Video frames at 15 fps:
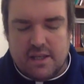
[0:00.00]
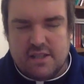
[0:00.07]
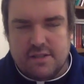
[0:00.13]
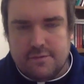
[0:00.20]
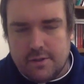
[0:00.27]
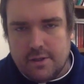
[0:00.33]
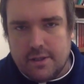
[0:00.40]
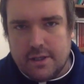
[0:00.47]
it's
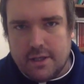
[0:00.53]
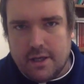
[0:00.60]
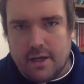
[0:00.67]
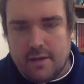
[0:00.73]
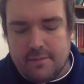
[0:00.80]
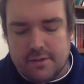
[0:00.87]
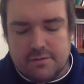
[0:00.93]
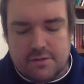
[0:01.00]
very
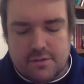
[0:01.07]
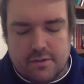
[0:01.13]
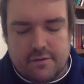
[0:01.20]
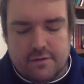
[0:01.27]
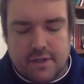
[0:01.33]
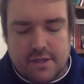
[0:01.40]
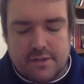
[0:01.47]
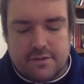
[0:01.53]
common, sort
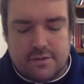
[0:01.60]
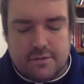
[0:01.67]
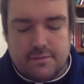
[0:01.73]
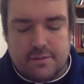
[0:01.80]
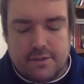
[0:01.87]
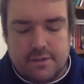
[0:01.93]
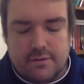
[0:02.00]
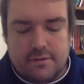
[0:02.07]
of custom,
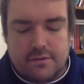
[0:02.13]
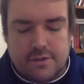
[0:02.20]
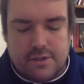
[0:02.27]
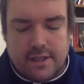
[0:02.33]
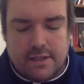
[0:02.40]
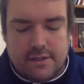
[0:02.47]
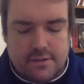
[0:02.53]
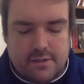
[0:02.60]
to
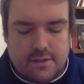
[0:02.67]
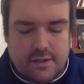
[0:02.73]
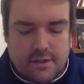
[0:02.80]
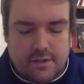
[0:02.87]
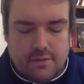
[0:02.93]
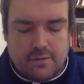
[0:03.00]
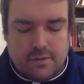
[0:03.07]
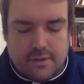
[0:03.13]
change the
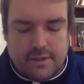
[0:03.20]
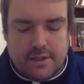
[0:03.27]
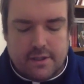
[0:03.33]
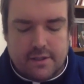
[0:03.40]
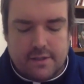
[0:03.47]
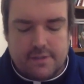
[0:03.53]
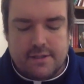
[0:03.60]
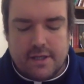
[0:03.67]
word
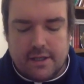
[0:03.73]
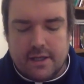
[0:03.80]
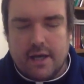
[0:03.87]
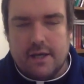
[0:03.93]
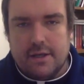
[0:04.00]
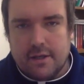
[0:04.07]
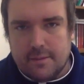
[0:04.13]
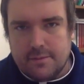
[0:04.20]
there to say,
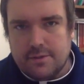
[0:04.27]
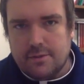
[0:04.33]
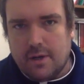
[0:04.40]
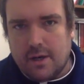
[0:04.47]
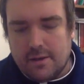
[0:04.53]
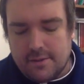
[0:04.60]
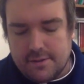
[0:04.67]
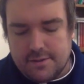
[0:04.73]
God, come to
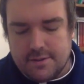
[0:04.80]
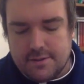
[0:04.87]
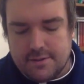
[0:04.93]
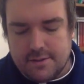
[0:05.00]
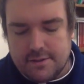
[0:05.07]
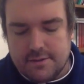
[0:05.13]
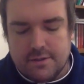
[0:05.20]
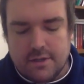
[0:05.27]
our
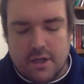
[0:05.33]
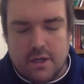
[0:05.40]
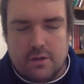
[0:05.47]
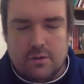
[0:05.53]
assistance.